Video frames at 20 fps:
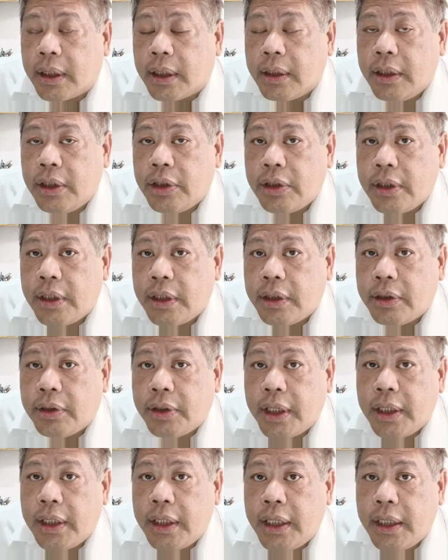additional
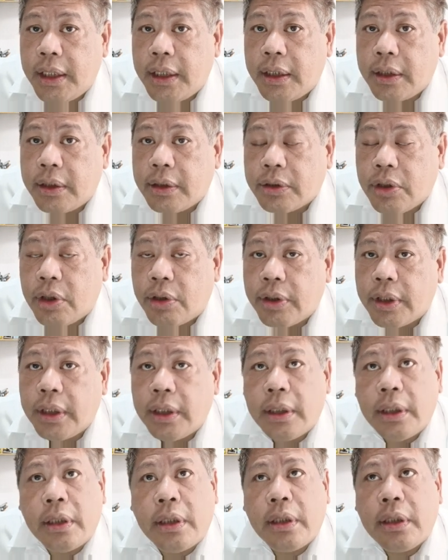training.
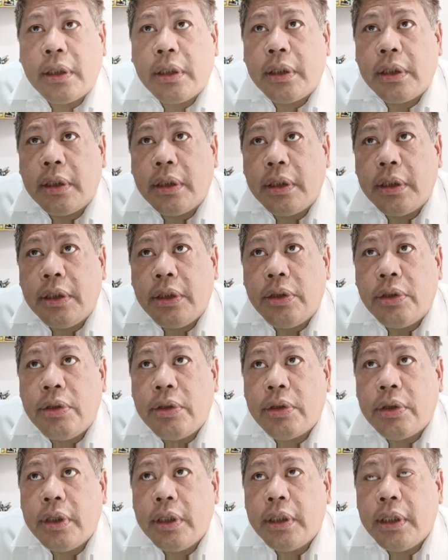You don't
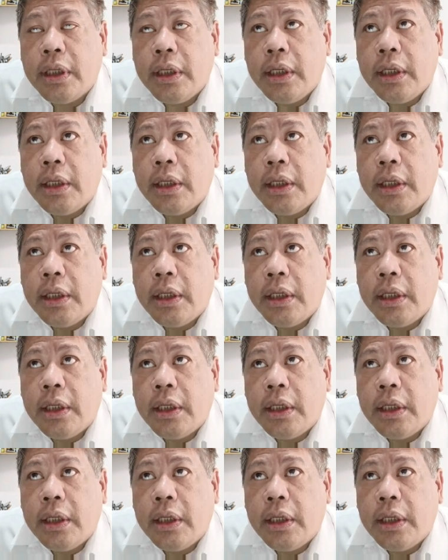call it